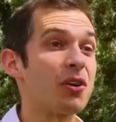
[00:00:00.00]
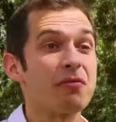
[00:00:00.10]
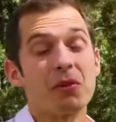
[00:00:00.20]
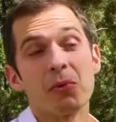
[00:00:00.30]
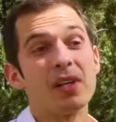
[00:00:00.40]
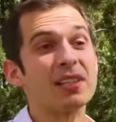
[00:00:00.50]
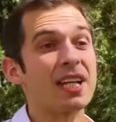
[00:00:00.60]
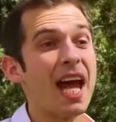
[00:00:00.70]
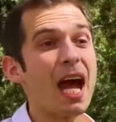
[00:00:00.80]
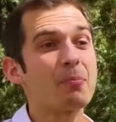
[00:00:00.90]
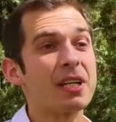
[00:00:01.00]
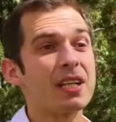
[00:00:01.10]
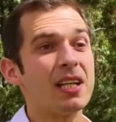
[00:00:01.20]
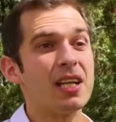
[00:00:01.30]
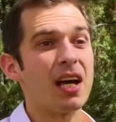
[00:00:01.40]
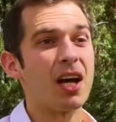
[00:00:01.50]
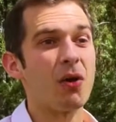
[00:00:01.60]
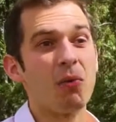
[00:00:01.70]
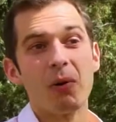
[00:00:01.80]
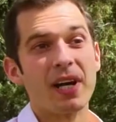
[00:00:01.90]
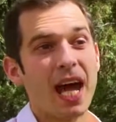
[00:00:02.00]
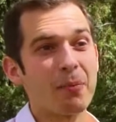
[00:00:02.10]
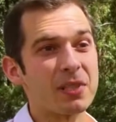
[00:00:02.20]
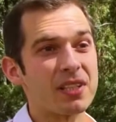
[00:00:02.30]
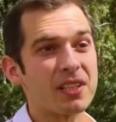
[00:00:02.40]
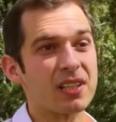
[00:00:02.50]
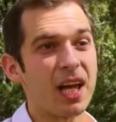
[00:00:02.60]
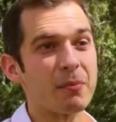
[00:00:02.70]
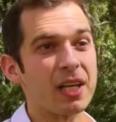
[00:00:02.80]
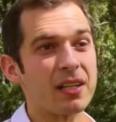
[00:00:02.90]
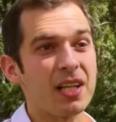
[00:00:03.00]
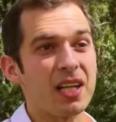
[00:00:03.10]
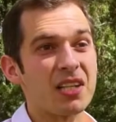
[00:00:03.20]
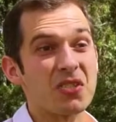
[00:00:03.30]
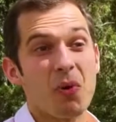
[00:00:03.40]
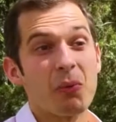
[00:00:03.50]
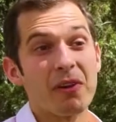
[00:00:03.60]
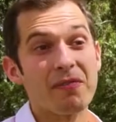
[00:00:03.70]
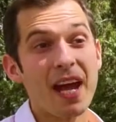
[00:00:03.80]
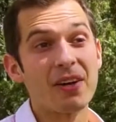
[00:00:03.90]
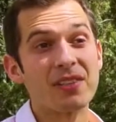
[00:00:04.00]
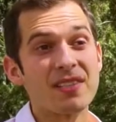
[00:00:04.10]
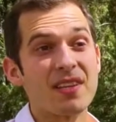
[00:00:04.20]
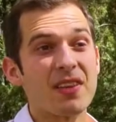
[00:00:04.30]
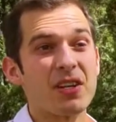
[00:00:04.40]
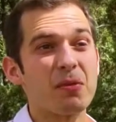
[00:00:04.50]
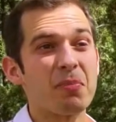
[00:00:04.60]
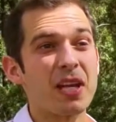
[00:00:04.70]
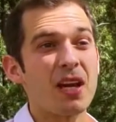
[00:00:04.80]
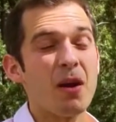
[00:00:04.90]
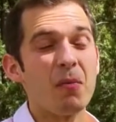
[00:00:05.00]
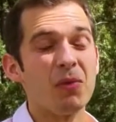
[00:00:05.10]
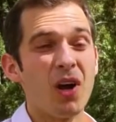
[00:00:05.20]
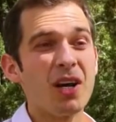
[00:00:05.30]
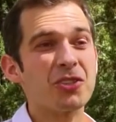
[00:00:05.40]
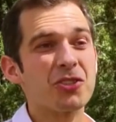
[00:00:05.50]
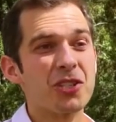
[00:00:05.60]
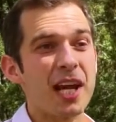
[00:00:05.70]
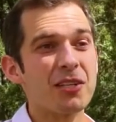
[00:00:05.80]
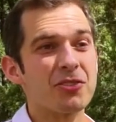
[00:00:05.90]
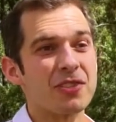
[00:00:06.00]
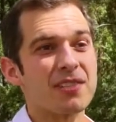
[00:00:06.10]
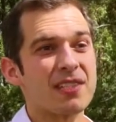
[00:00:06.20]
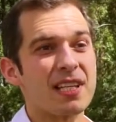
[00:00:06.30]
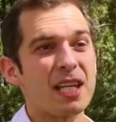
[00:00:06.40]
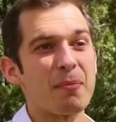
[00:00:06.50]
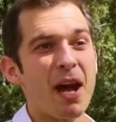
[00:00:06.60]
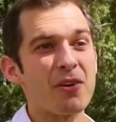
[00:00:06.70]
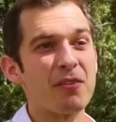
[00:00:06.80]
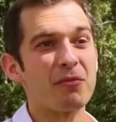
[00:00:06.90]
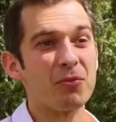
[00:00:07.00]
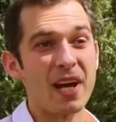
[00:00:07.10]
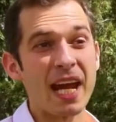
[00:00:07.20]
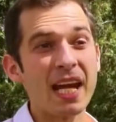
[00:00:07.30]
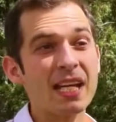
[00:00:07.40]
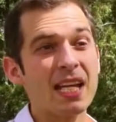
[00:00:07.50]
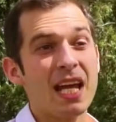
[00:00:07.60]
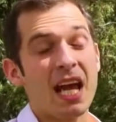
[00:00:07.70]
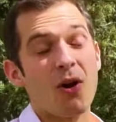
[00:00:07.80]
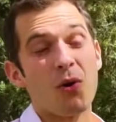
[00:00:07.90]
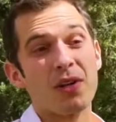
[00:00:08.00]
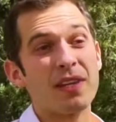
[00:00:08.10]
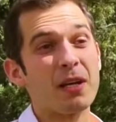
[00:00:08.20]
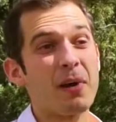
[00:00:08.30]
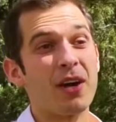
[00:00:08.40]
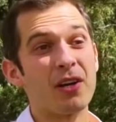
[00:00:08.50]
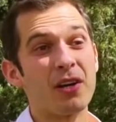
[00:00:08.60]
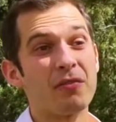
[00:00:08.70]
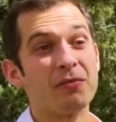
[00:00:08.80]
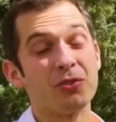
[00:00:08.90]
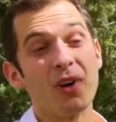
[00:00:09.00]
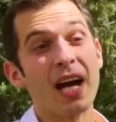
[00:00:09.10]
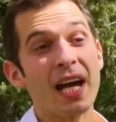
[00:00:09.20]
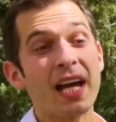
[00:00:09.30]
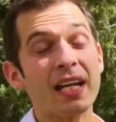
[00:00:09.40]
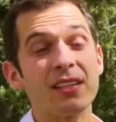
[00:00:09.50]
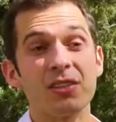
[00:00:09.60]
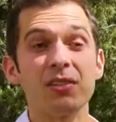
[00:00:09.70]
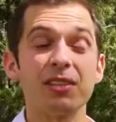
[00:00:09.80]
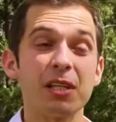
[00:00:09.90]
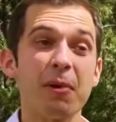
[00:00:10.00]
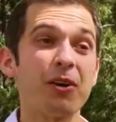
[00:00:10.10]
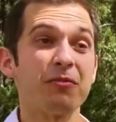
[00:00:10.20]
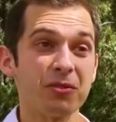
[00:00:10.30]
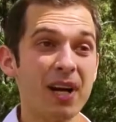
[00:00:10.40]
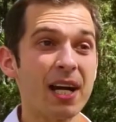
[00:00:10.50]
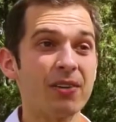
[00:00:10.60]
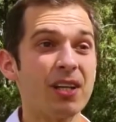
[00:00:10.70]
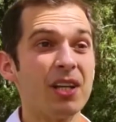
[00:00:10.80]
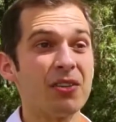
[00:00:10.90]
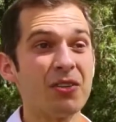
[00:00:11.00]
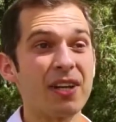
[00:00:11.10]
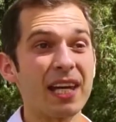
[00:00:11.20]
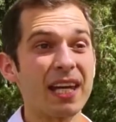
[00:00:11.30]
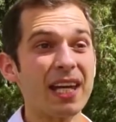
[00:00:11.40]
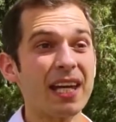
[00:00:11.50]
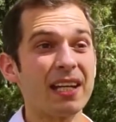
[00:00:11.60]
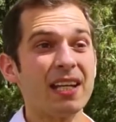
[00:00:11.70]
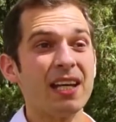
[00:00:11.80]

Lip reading: if it were to happen, what would happen to the climate? And so what we found is that there can be large changes in the amount of rain or the amount of the amount of drought that you can get